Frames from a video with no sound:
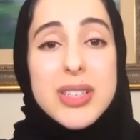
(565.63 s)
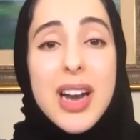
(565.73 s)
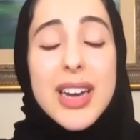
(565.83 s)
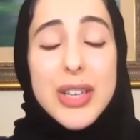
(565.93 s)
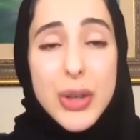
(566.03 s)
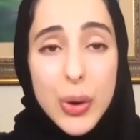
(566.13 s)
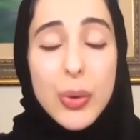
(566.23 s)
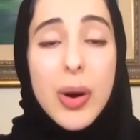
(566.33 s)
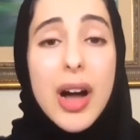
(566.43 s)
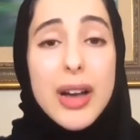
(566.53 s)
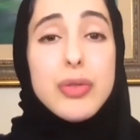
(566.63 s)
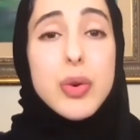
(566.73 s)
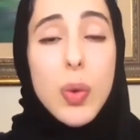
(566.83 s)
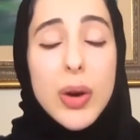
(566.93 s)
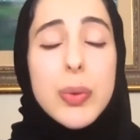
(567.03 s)
I know I, for
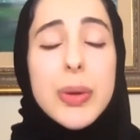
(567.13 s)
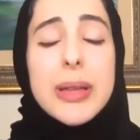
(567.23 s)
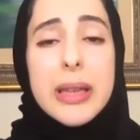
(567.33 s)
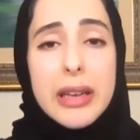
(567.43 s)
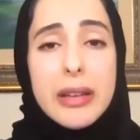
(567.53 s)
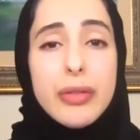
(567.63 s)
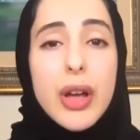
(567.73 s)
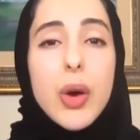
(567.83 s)
one, will leave